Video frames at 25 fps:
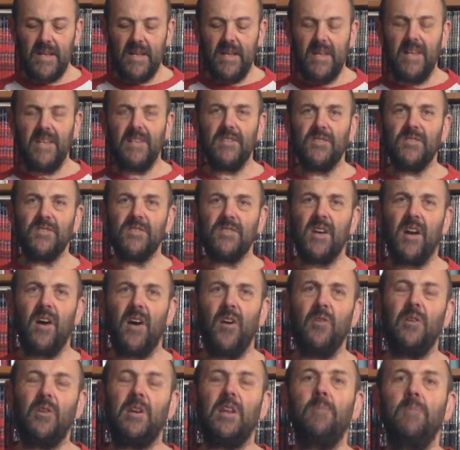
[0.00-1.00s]
it's
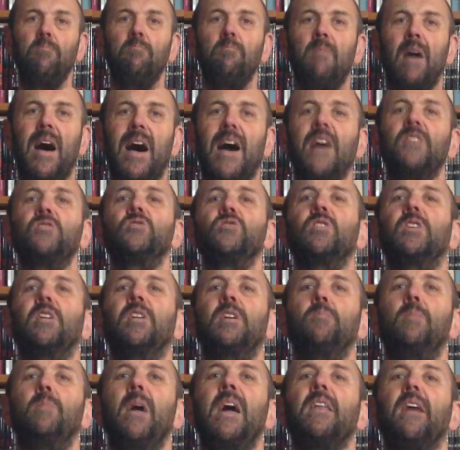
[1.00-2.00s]
only
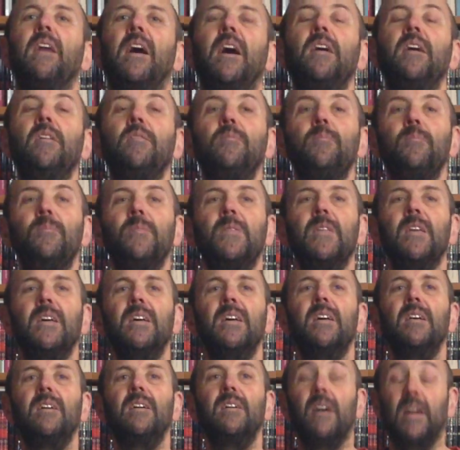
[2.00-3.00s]
marginally better
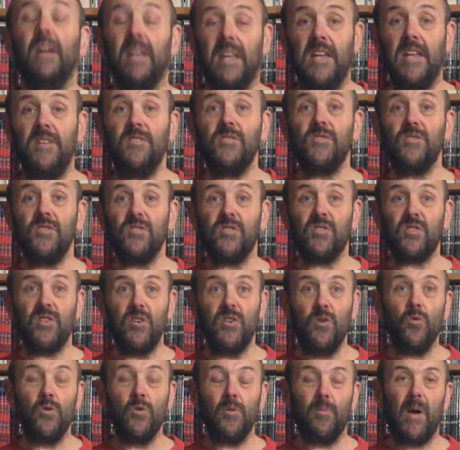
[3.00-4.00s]
against a
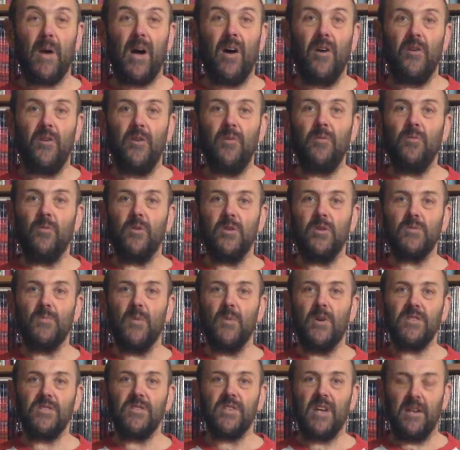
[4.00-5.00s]
skilled opponent, which
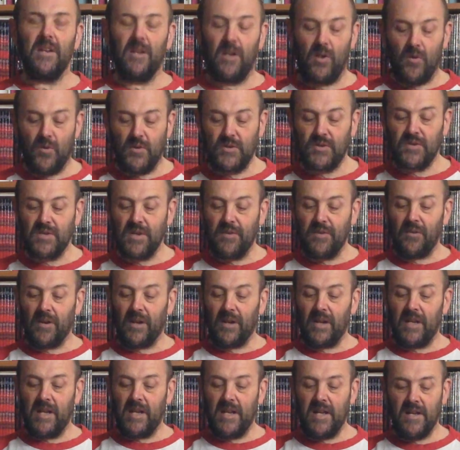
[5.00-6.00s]
my son Lewis
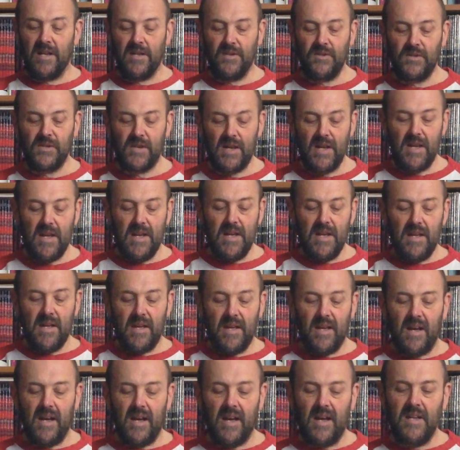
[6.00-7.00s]
definitely is.
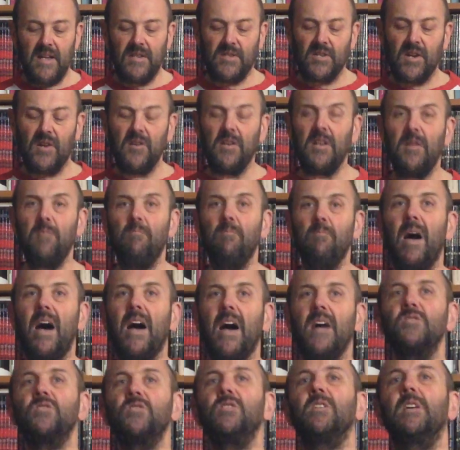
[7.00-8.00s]
It's only
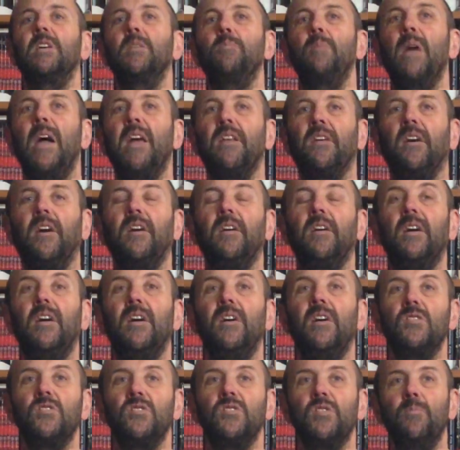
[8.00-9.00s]
marginally better
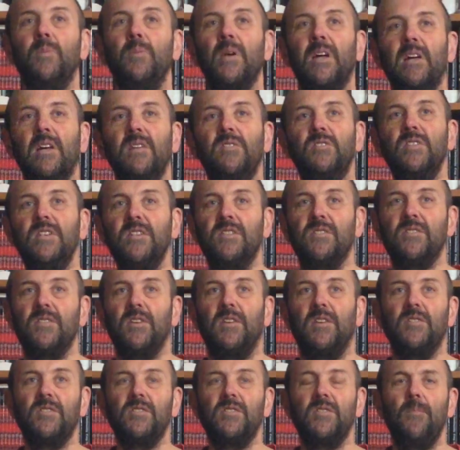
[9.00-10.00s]
to be at
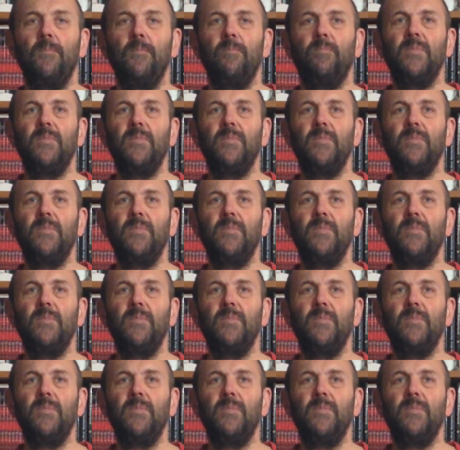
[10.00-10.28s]
distance.